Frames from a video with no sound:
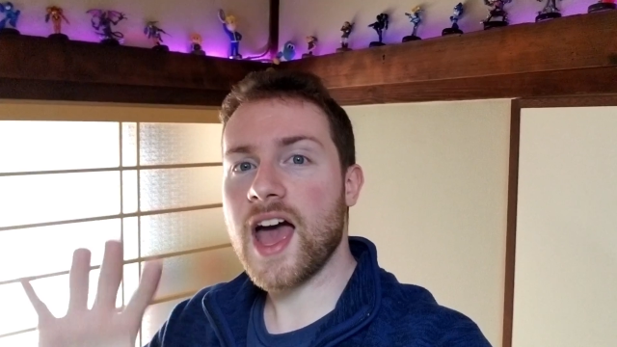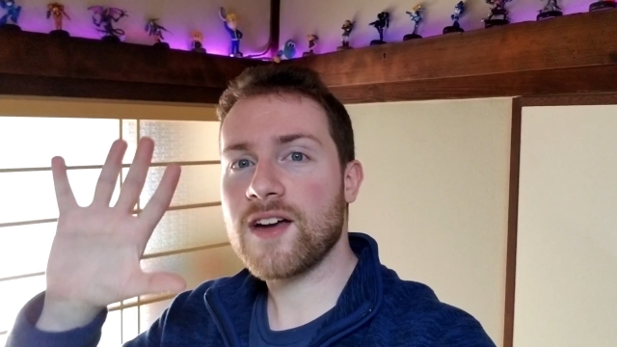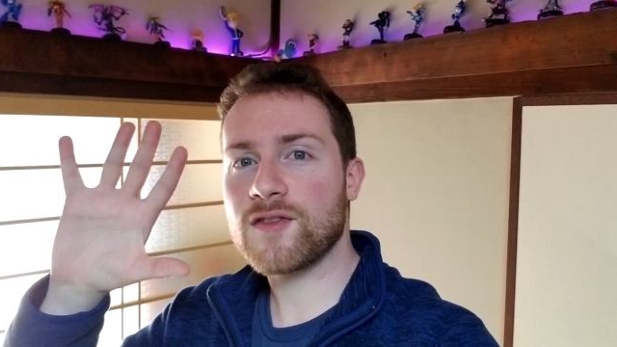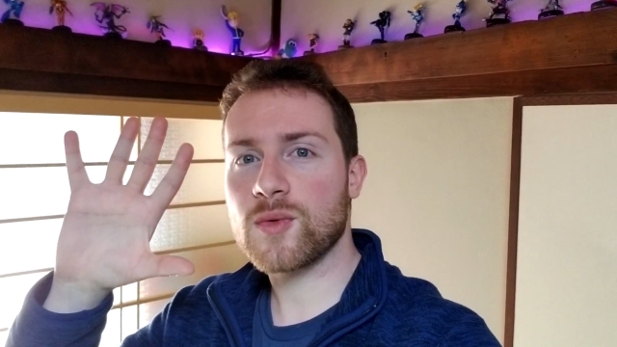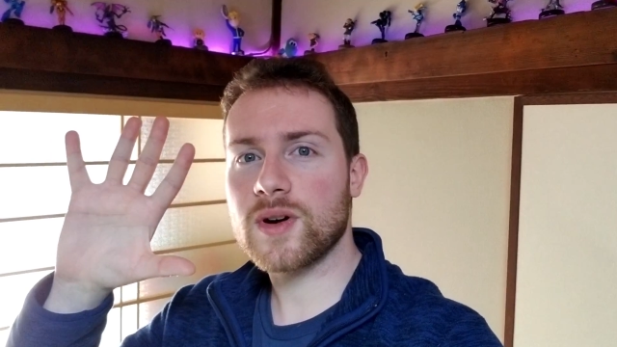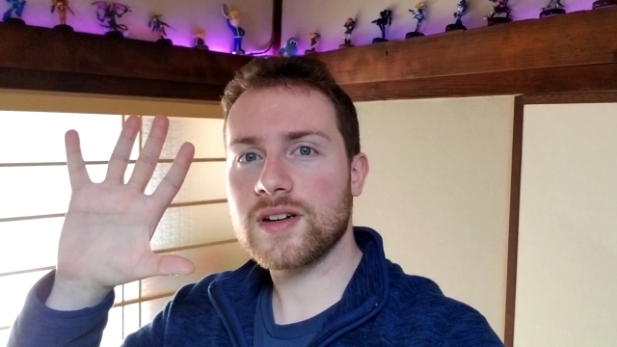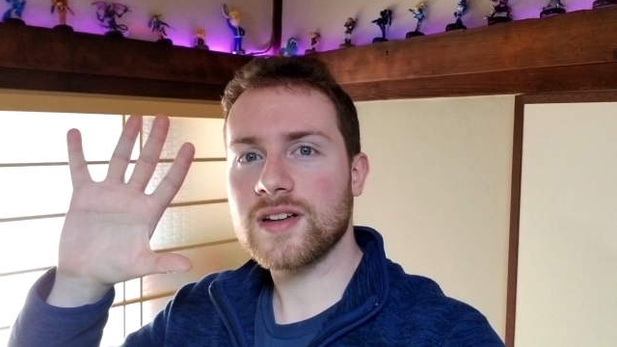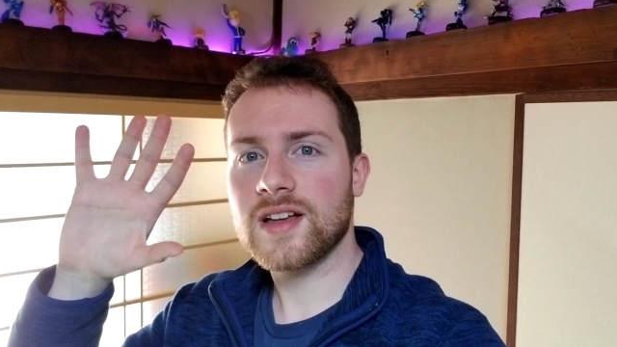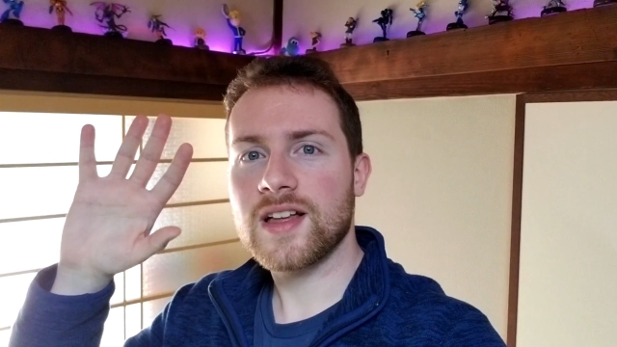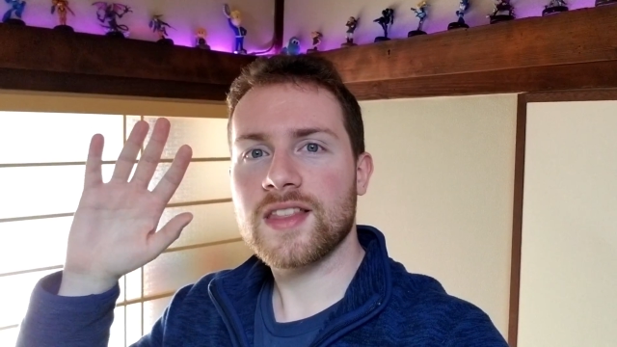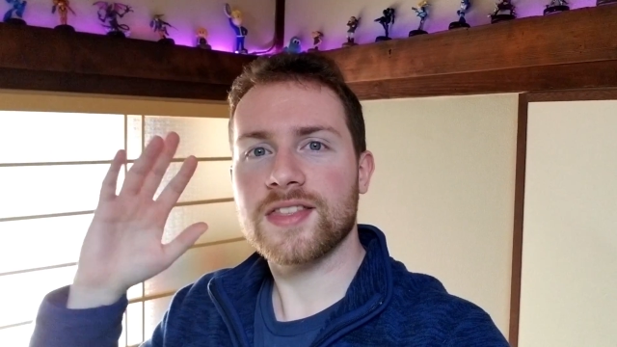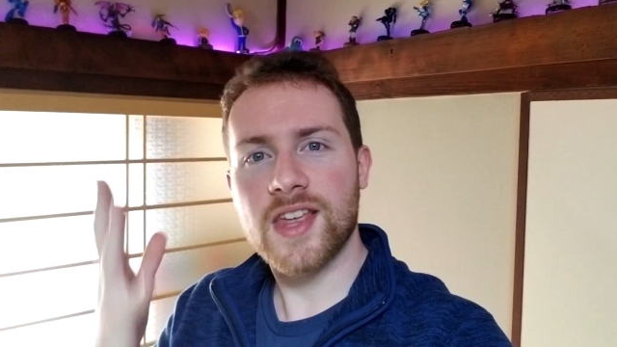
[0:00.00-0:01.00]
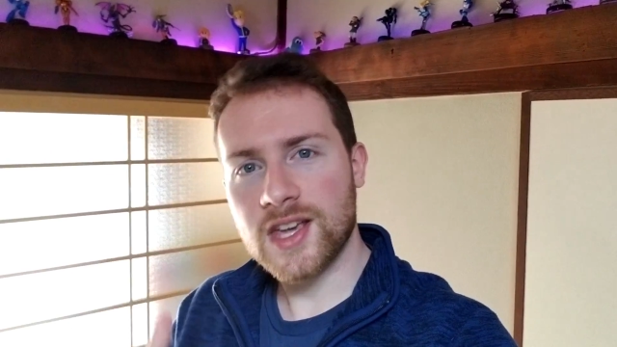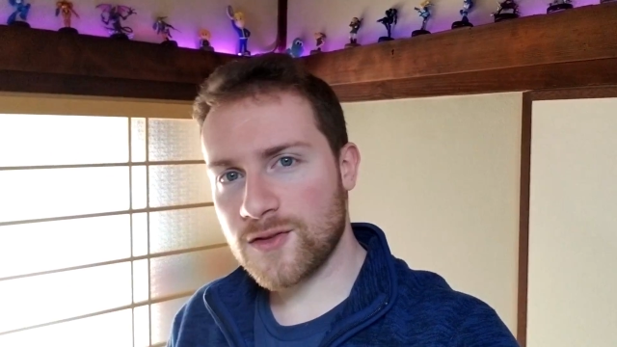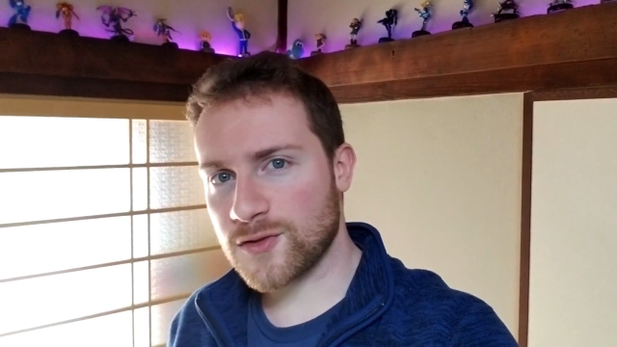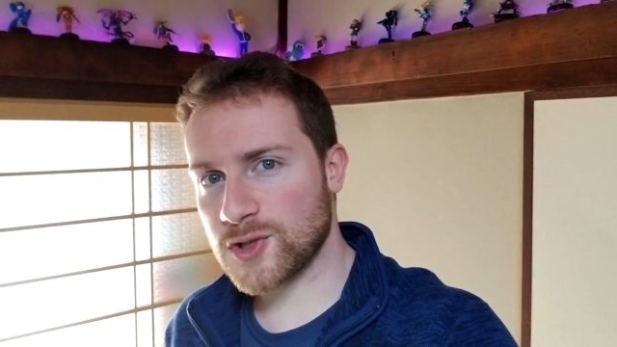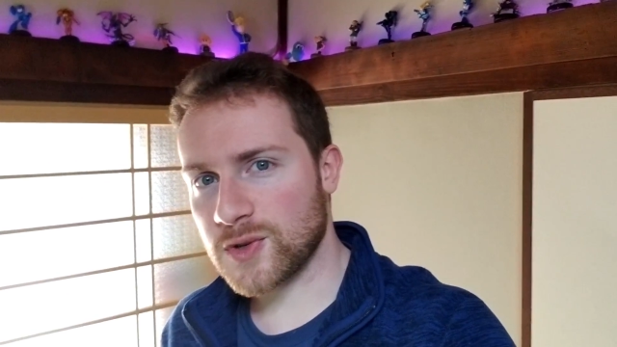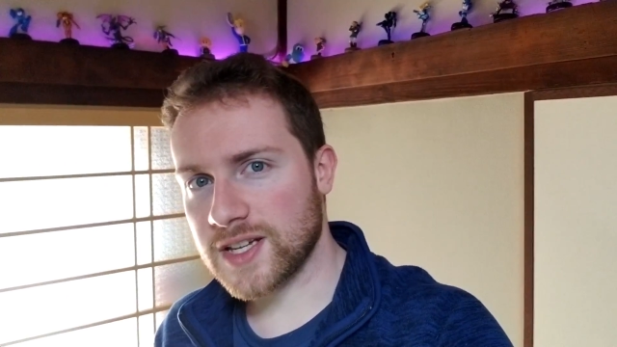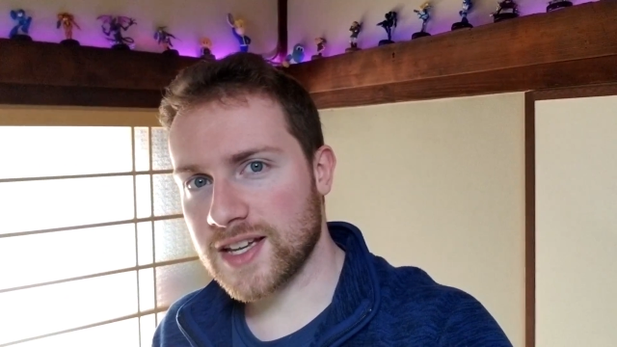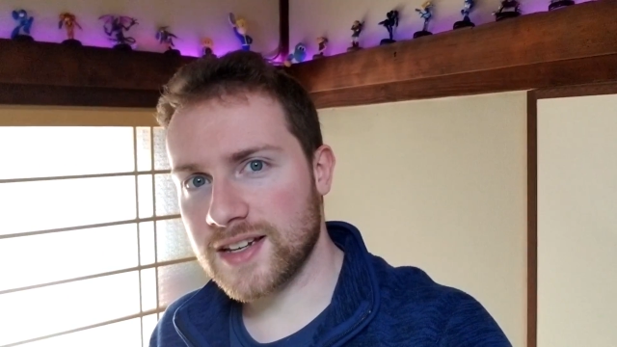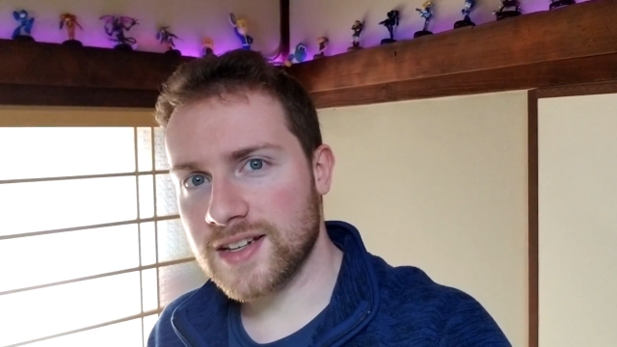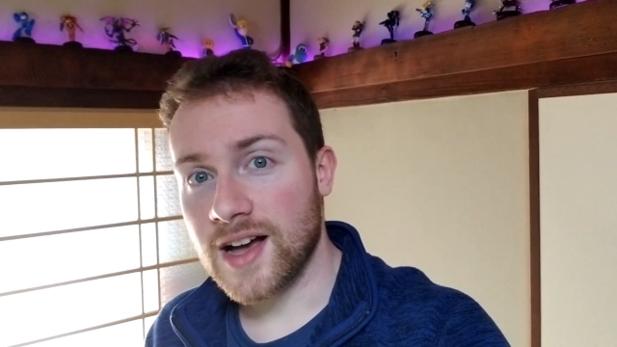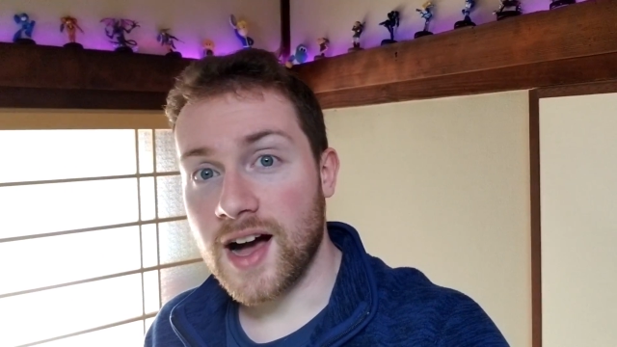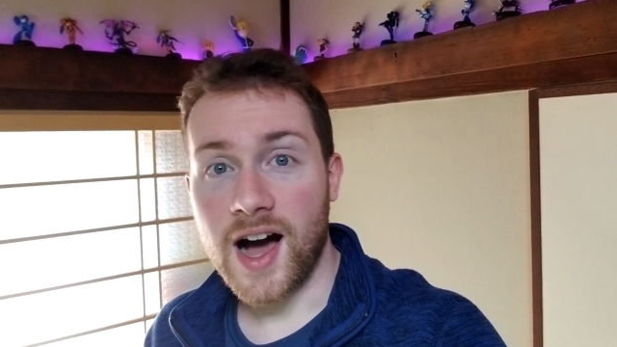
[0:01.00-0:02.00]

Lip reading: Hey everyone, thank you for tuning in.